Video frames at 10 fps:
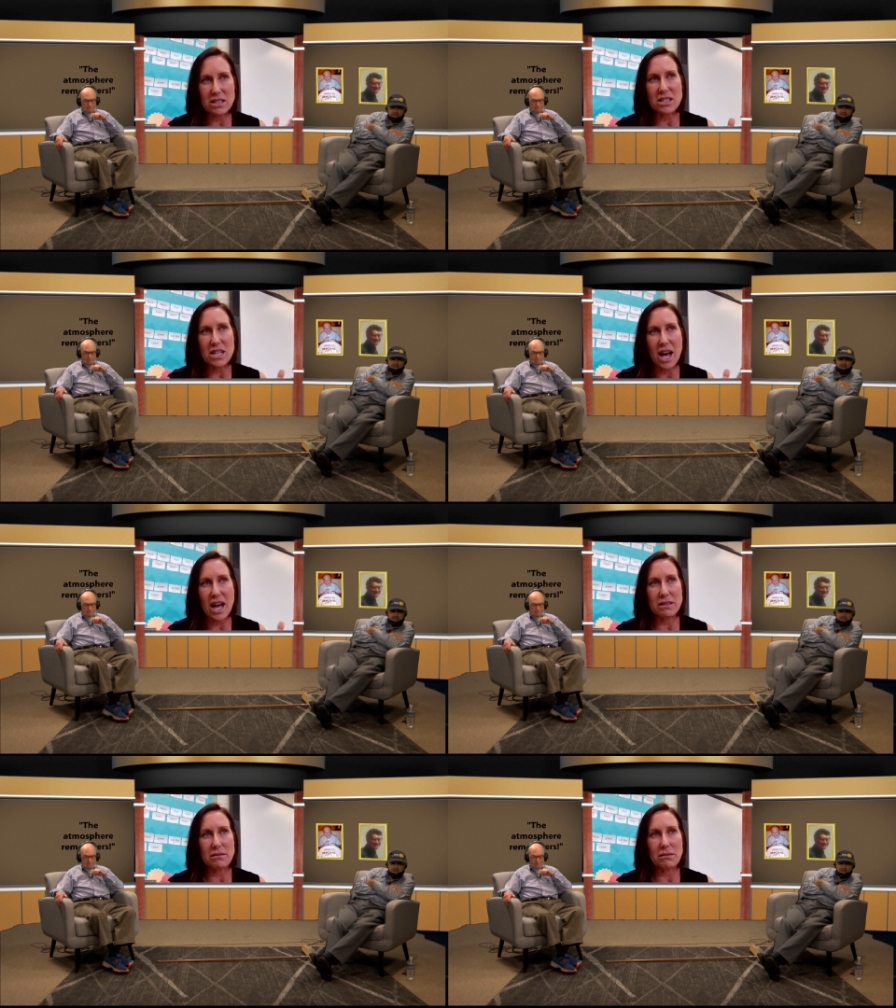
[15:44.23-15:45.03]
It's
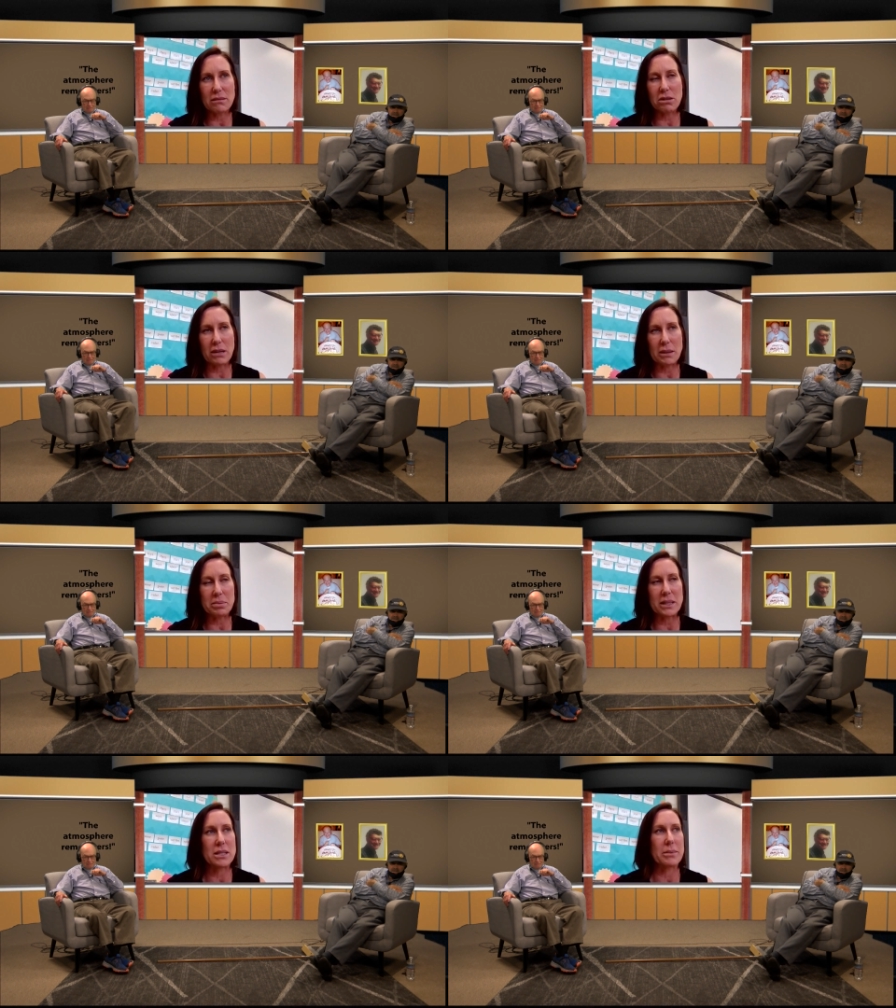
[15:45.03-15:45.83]
not a great
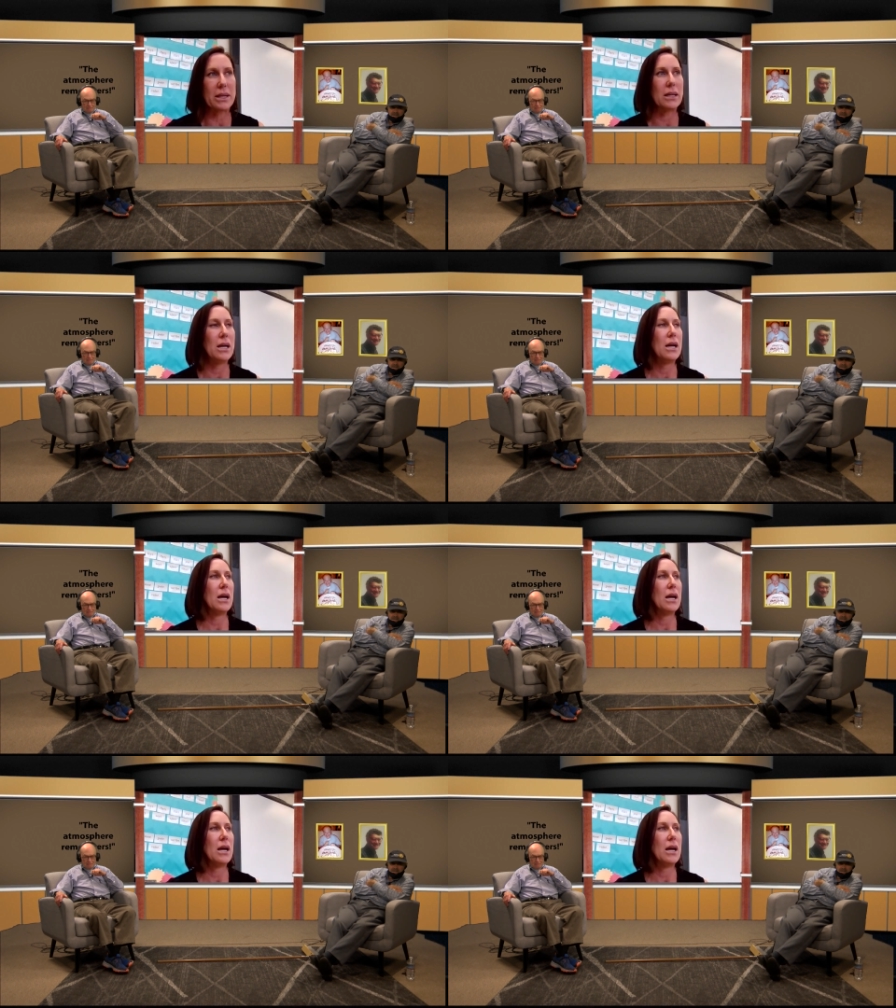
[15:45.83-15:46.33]
place to be.